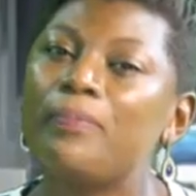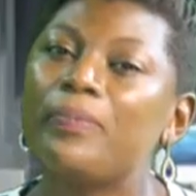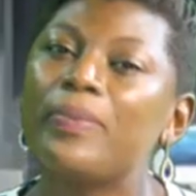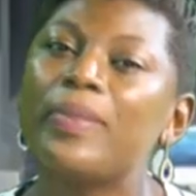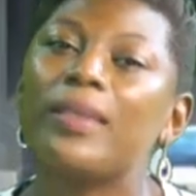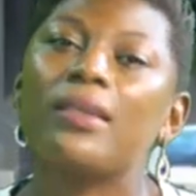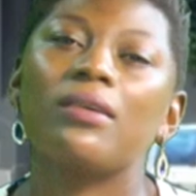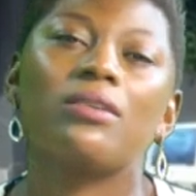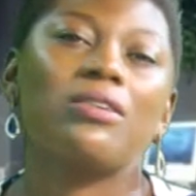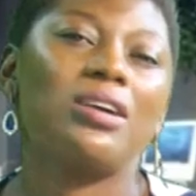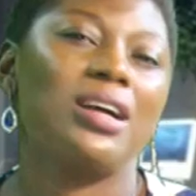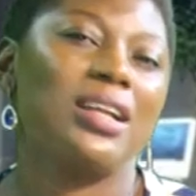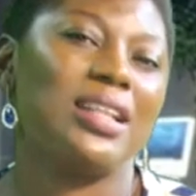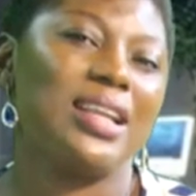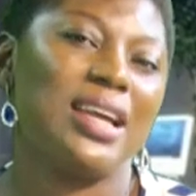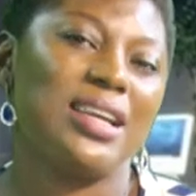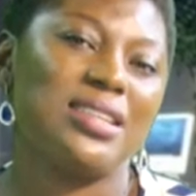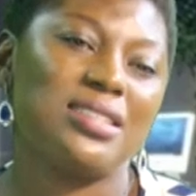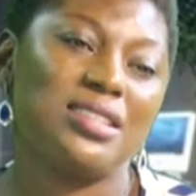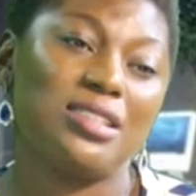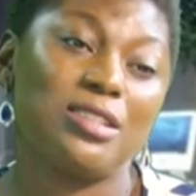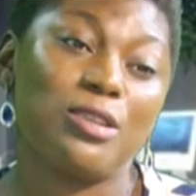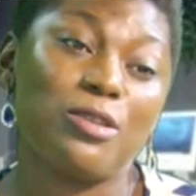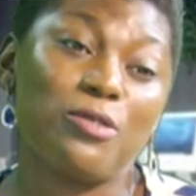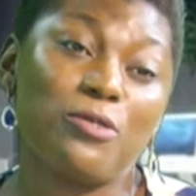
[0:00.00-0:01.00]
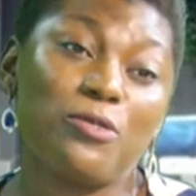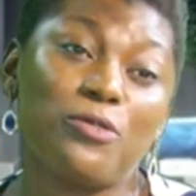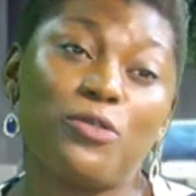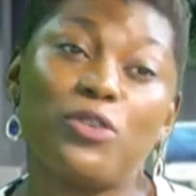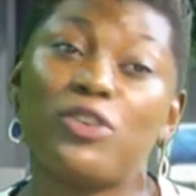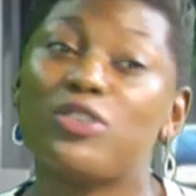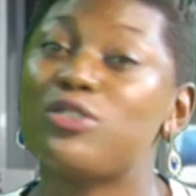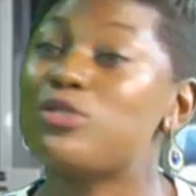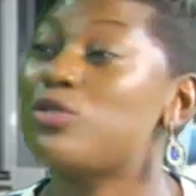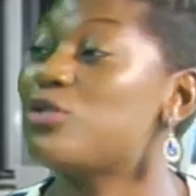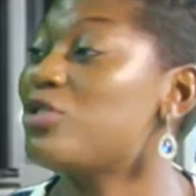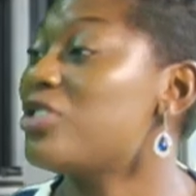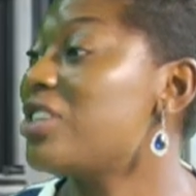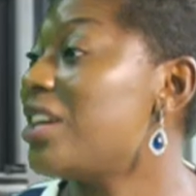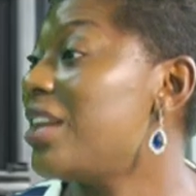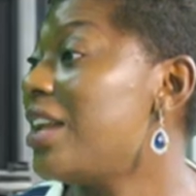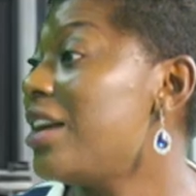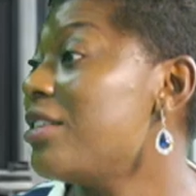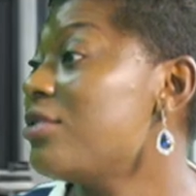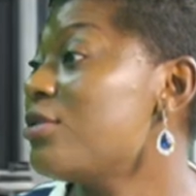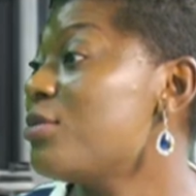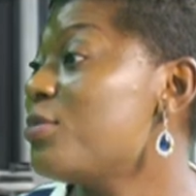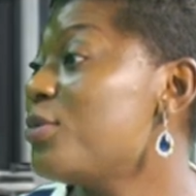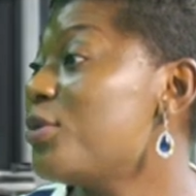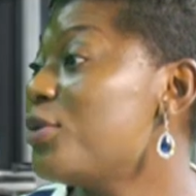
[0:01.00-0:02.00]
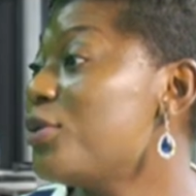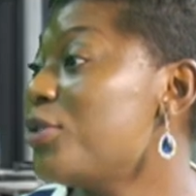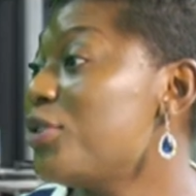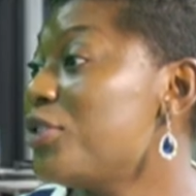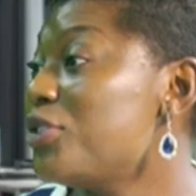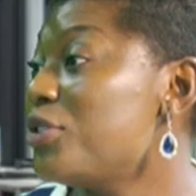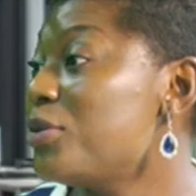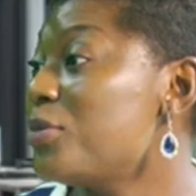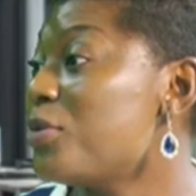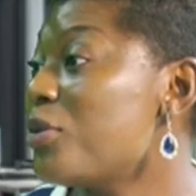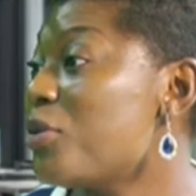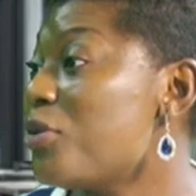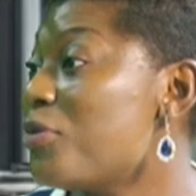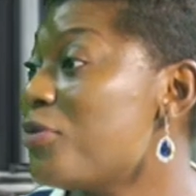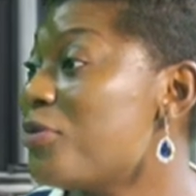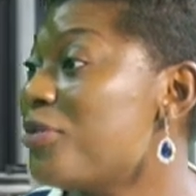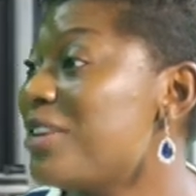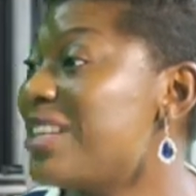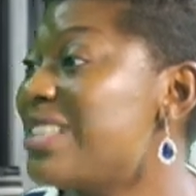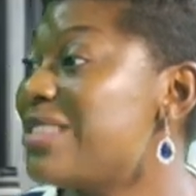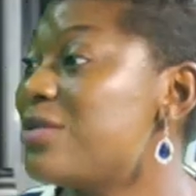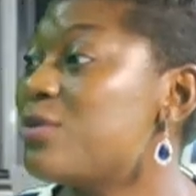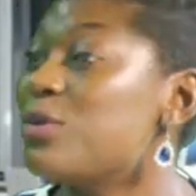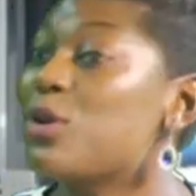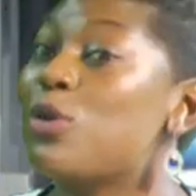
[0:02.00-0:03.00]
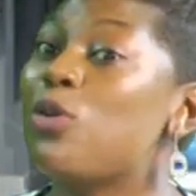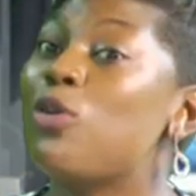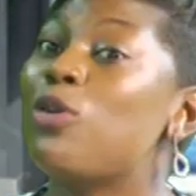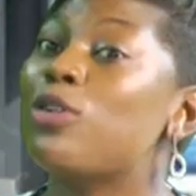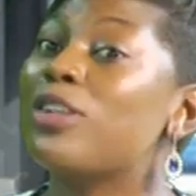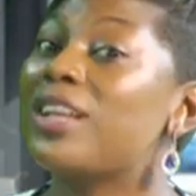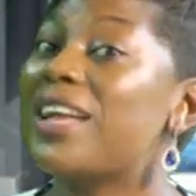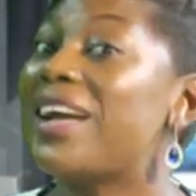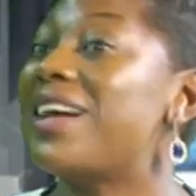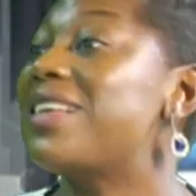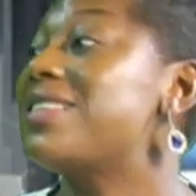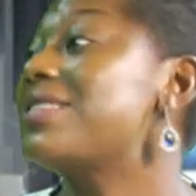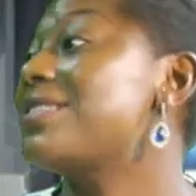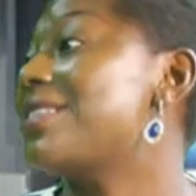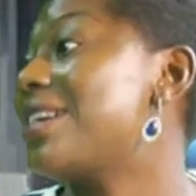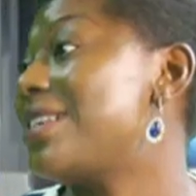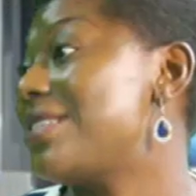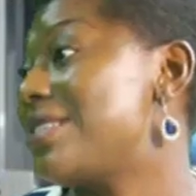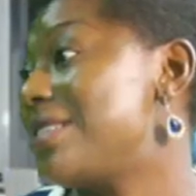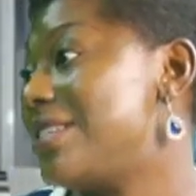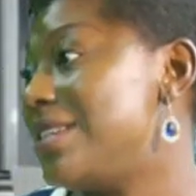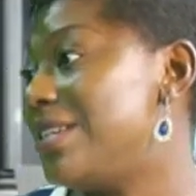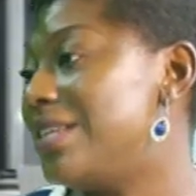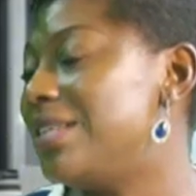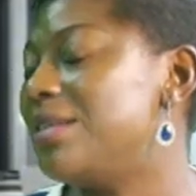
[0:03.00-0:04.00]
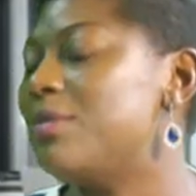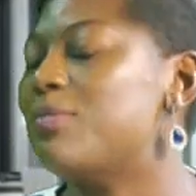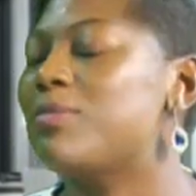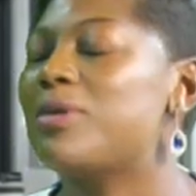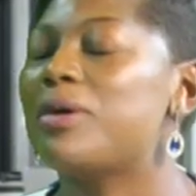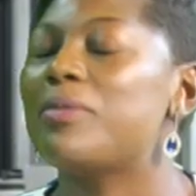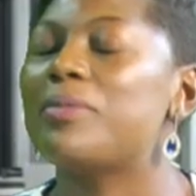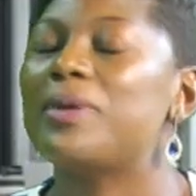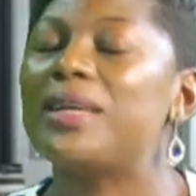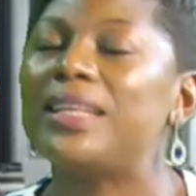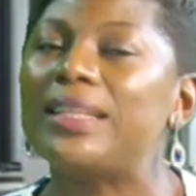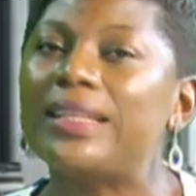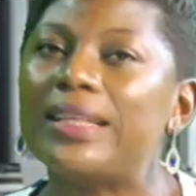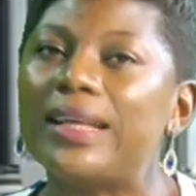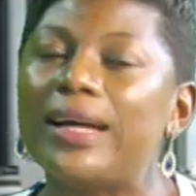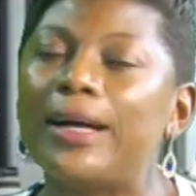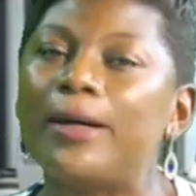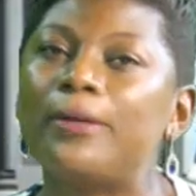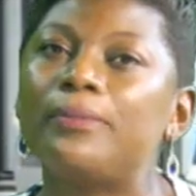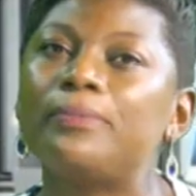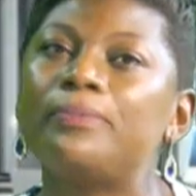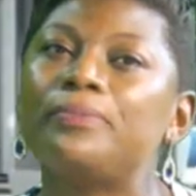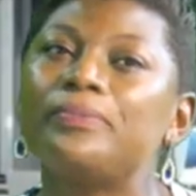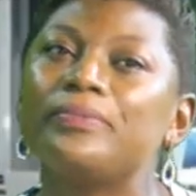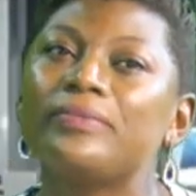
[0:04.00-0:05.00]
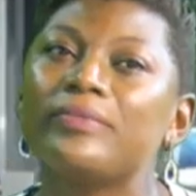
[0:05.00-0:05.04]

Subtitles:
organizing the first social entrepreneurship conference we call Kansas Hill in Bamenda,